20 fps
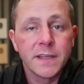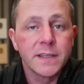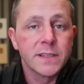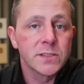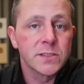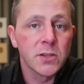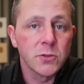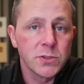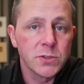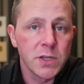
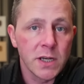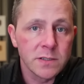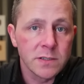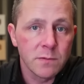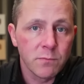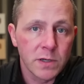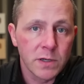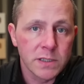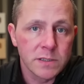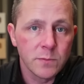
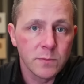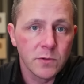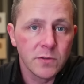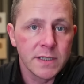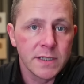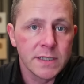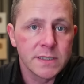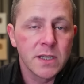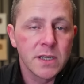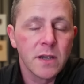dissociation principle
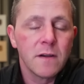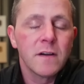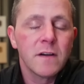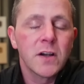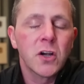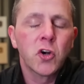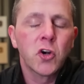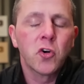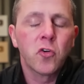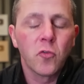is
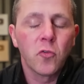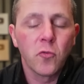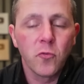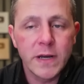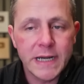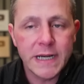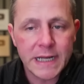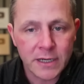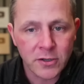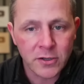
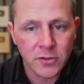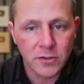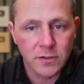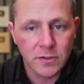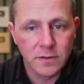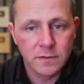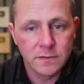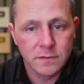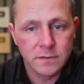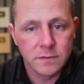critical
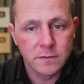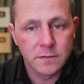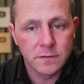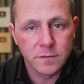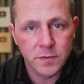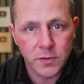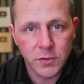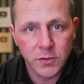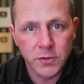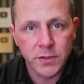
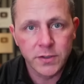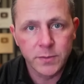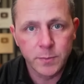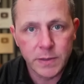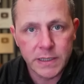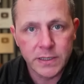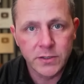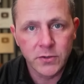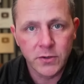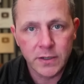for you to
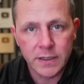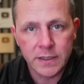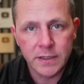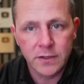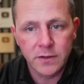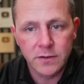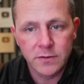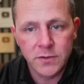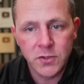be doing here.